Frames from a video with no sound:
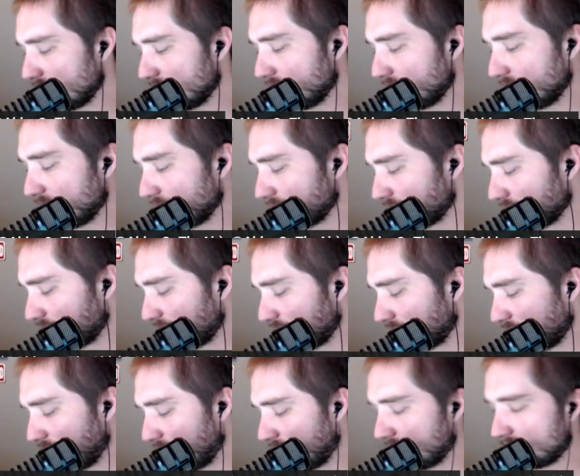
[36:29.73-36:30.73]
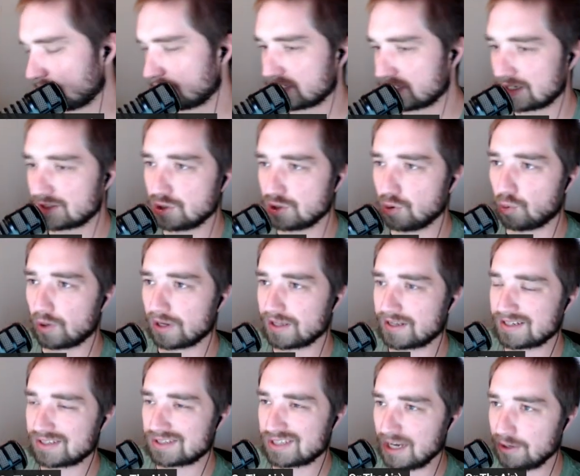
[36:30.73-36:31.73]
And because I do want to
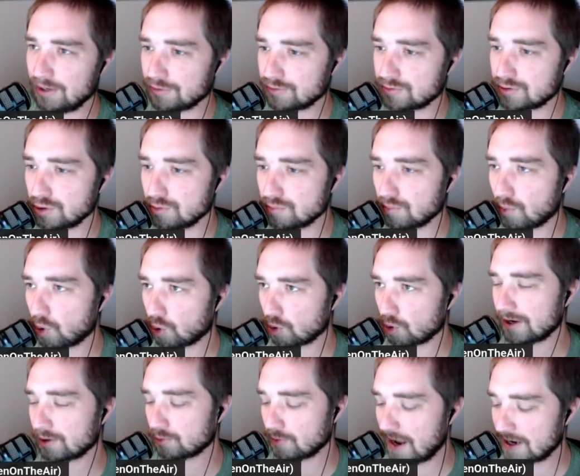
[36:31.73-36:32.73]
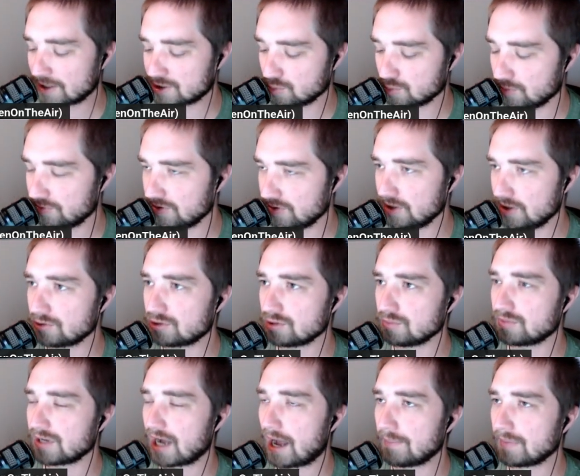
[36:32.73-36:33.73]
continue to do more interaction with the
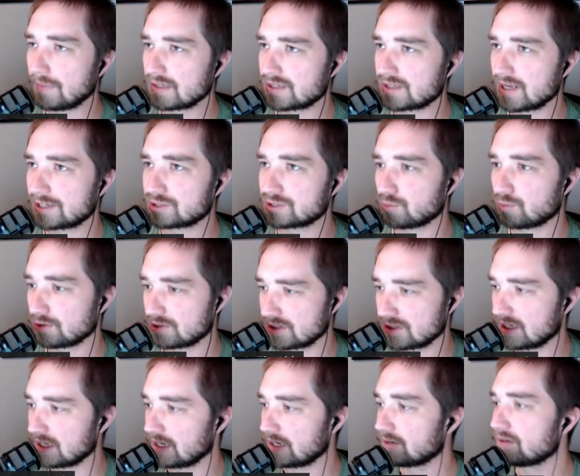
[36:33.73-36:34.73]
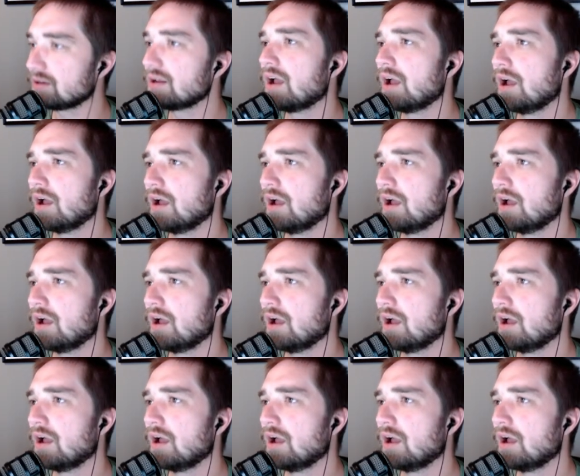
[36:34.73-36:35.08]
YouTube comment section once again.